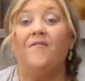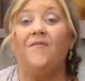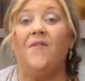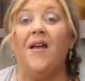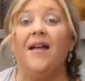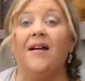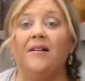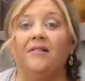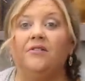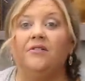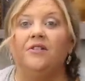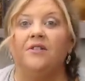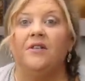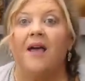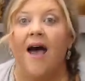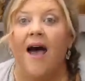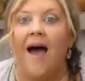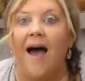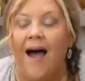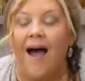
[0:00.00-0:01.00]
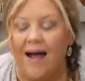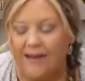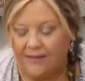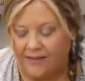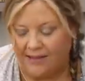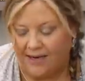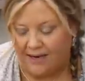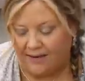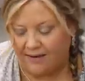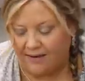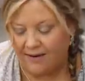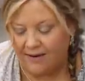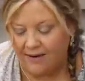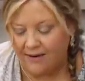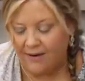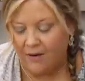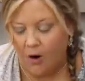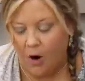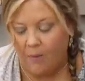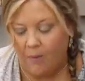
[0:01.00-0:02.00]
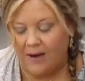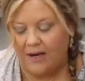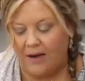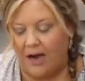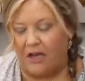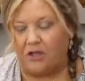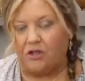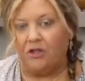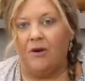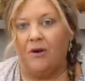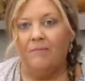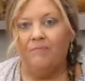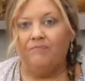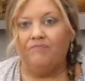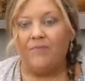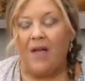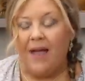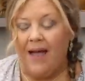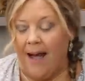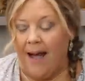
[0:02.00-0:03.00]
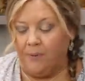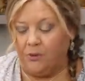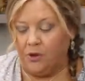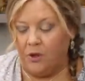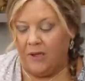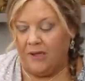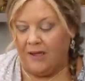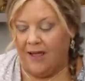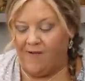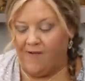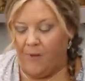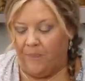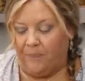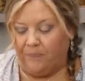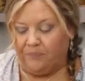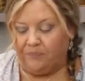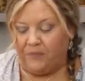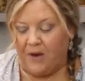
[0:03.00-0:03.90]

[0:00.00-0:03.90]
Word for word: Fantastic. Oh my gosh, I absolutely love them.